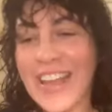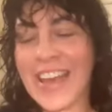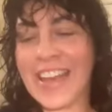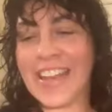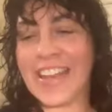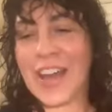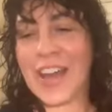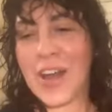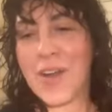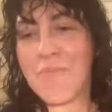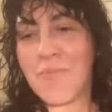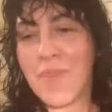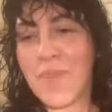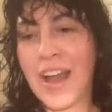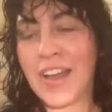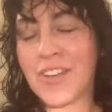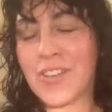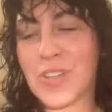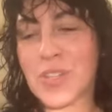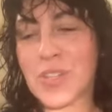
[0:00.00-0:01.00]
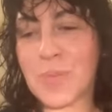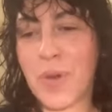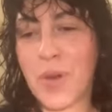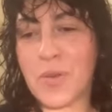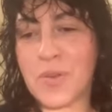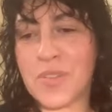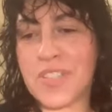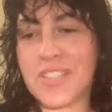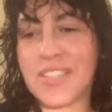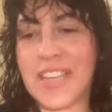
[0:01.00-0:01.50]
And I just
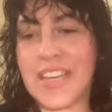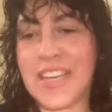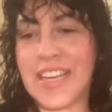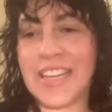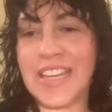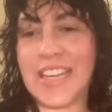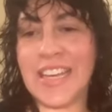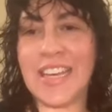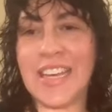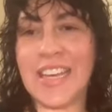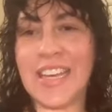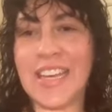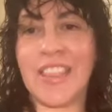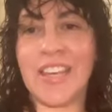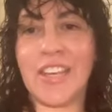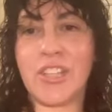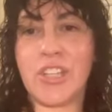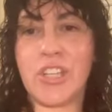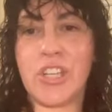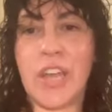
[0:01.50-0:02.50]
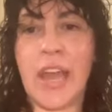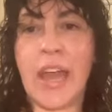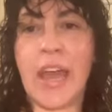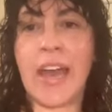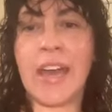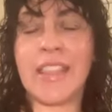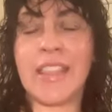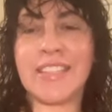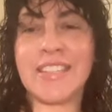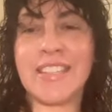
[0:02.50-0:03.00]
posted in the
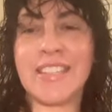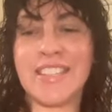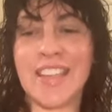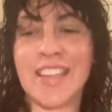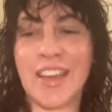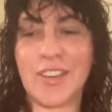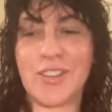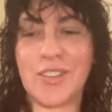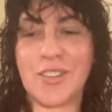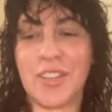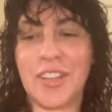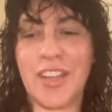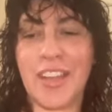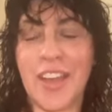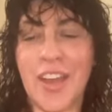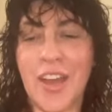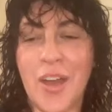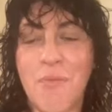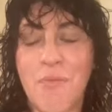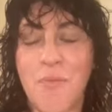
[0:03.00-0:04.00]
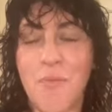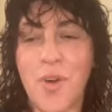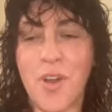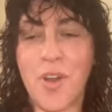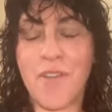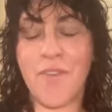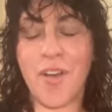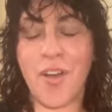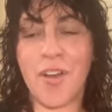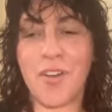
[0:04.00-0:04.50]
chat, this is actually
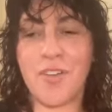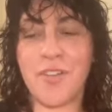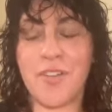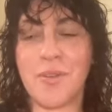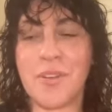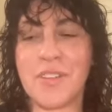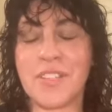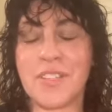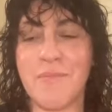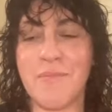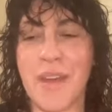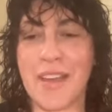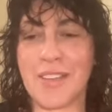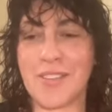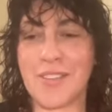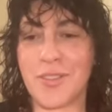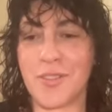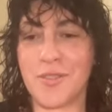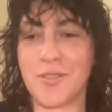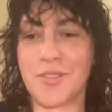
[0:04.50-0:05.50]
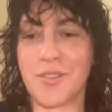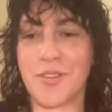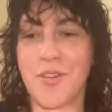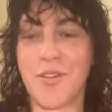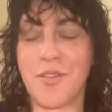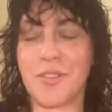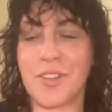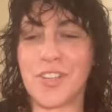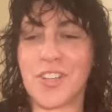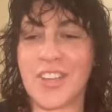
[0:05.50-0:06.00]
one of our newest ambassadors to
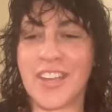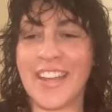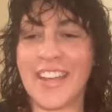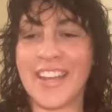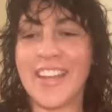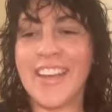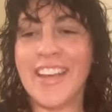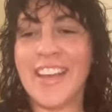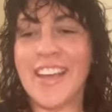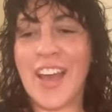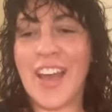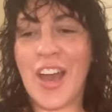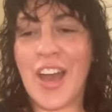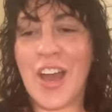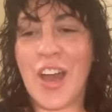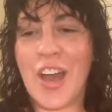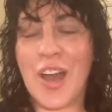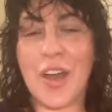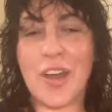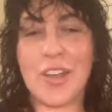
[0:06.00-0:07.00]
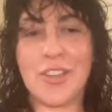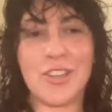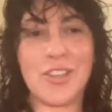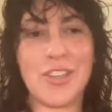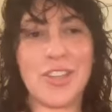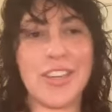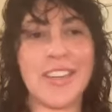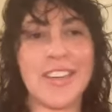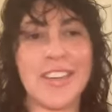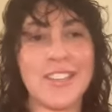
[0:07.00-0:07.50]
Coalition.
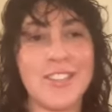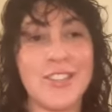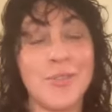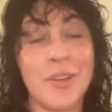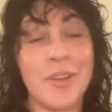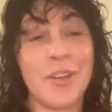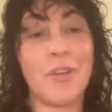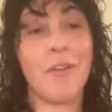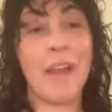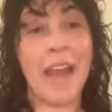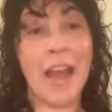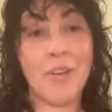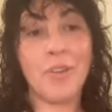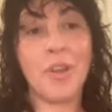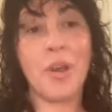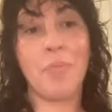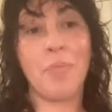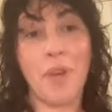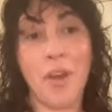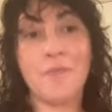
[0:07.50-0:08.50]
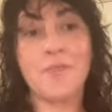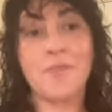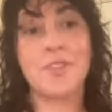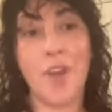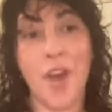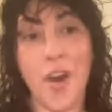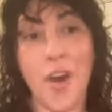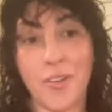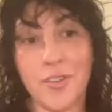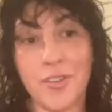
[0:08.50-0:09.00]
She is doing a roundup of
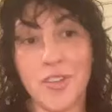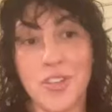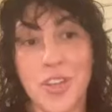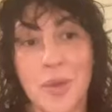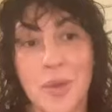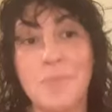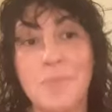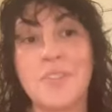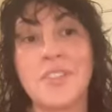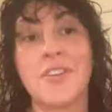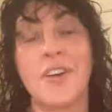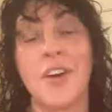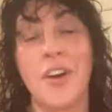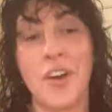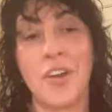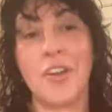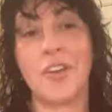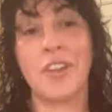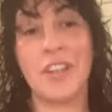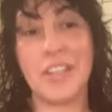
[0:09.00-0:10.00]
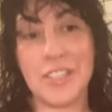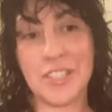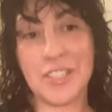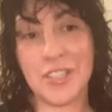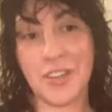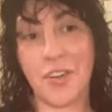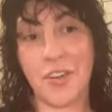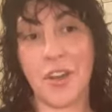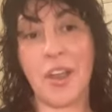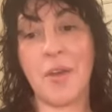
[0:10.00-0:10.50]
scholarships on her
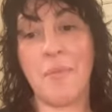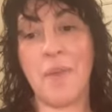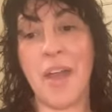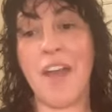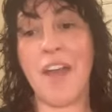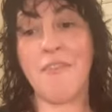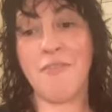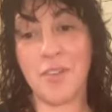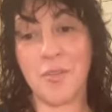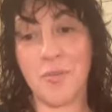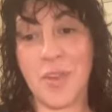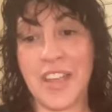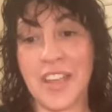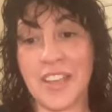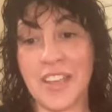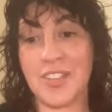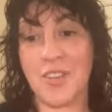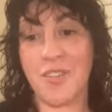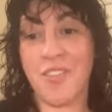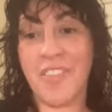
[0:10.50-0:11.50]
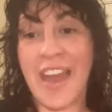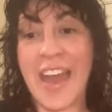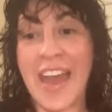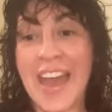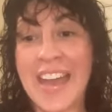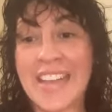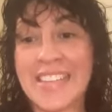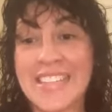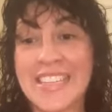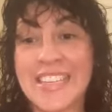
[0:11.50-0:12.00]
Instagram every week. So
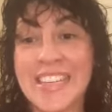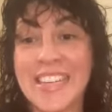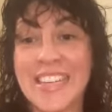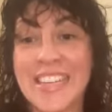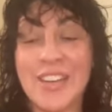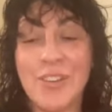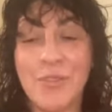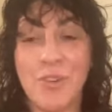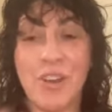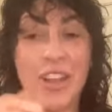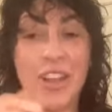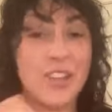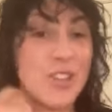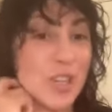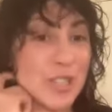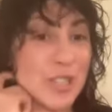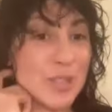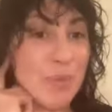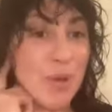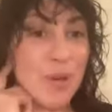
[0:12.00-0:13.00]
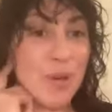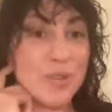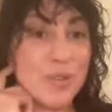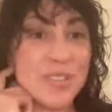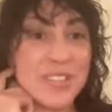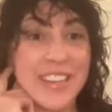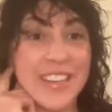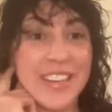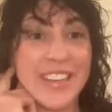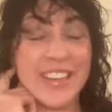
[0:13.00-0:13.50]
that, what I just
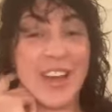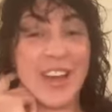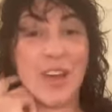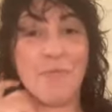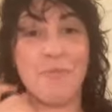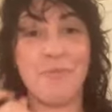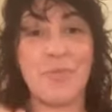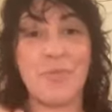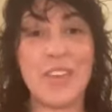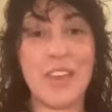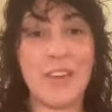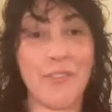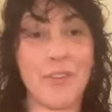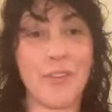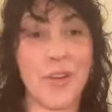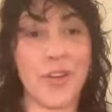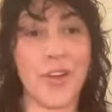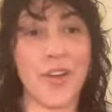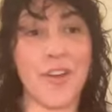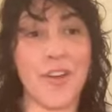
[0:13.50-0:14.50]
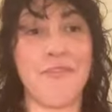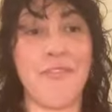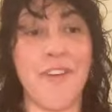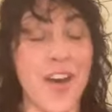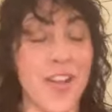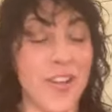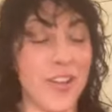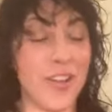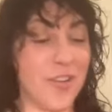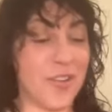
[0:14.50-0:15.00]
posted, give her a
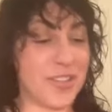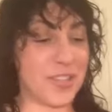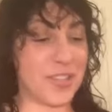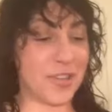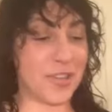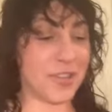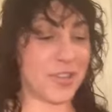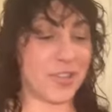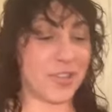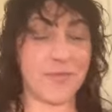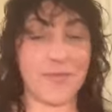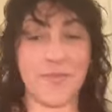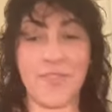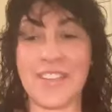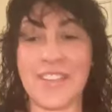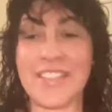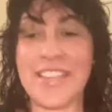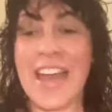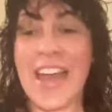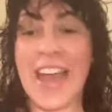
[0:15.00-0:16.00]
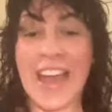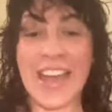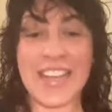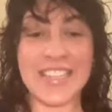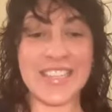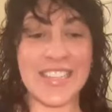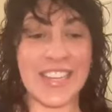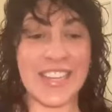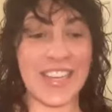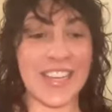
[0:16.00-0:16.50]
follow. It's a
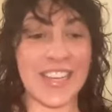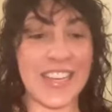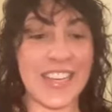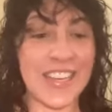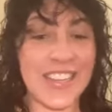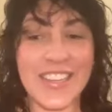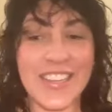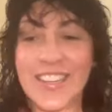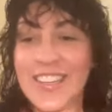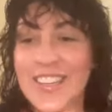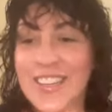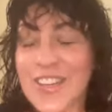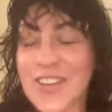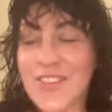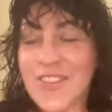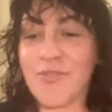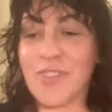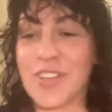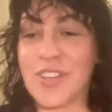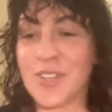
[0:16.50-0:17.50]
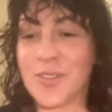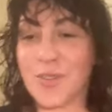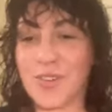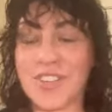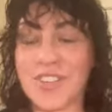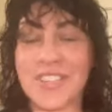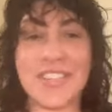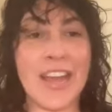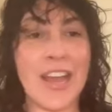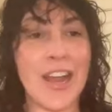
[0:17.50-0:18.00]
fantastic
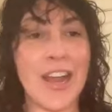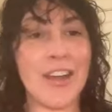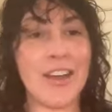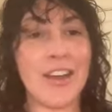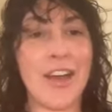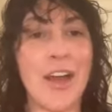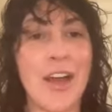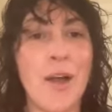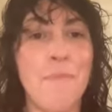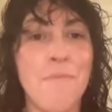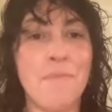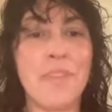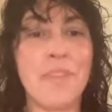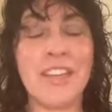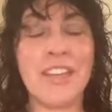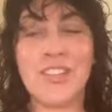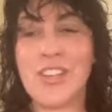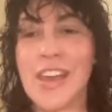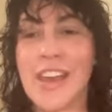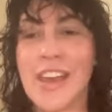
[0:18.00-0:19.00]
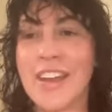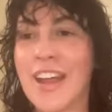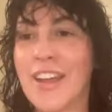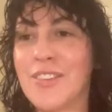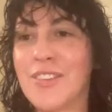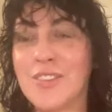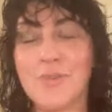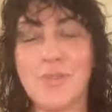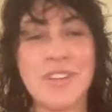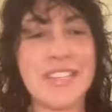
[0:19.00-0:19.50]
resource there. And Shannon, I
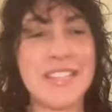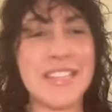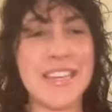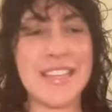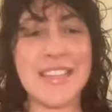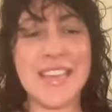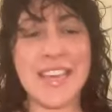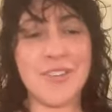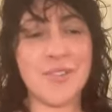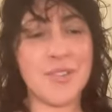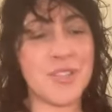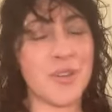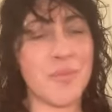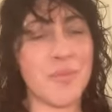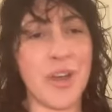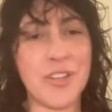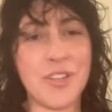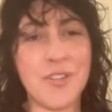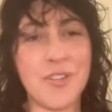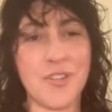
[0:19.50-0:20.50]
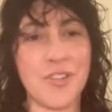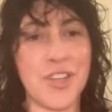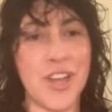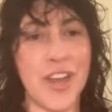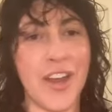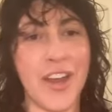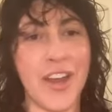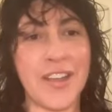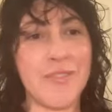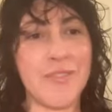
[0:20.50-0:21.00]
just want to say thank you so much for
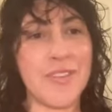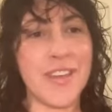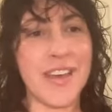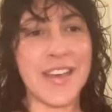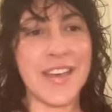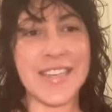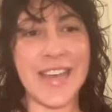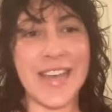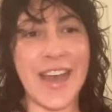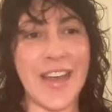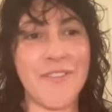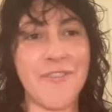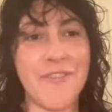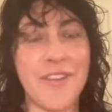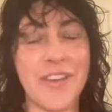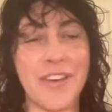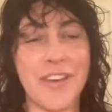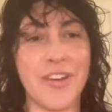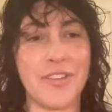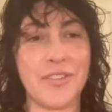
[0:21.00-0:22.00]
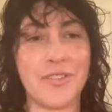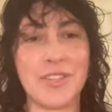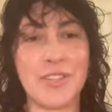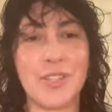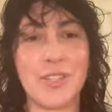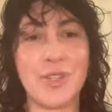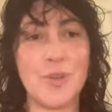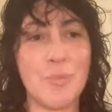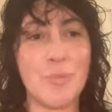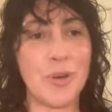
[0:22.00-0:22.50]
sharing with us. I feel
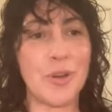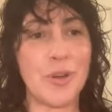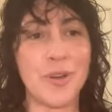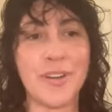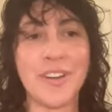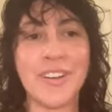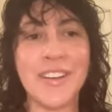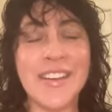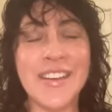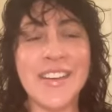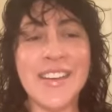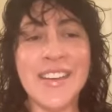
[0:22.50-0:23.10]
super